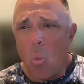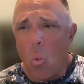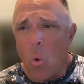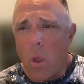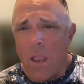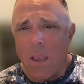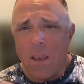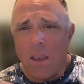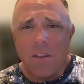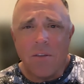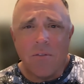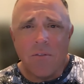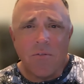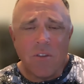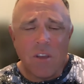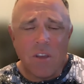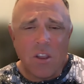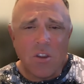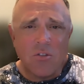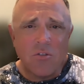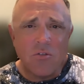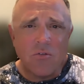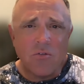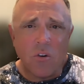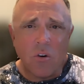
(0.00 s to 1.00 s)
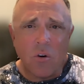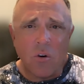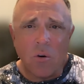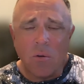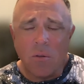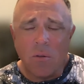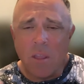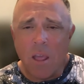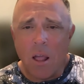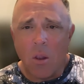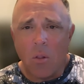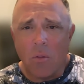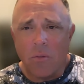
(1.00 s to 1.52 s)
when to fish for
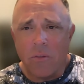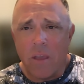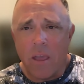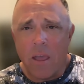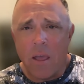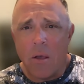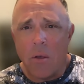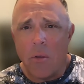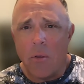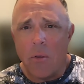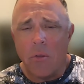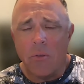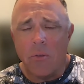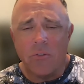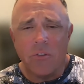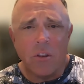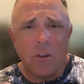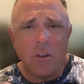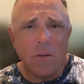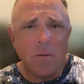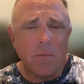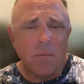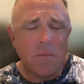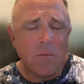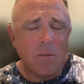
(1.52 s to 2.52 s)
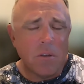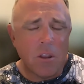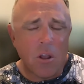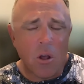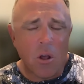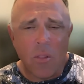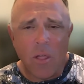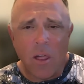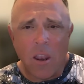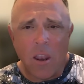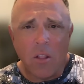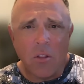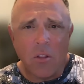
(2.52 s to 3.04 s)
yellowtails and
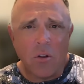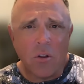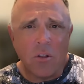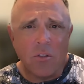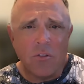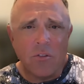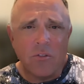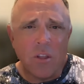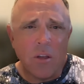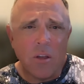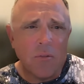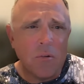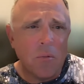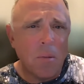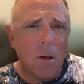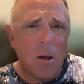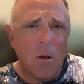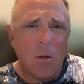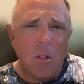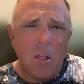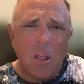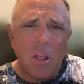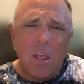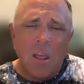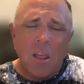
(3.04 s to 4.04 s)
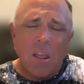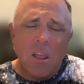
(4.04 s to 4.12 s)
all that other good stuff about,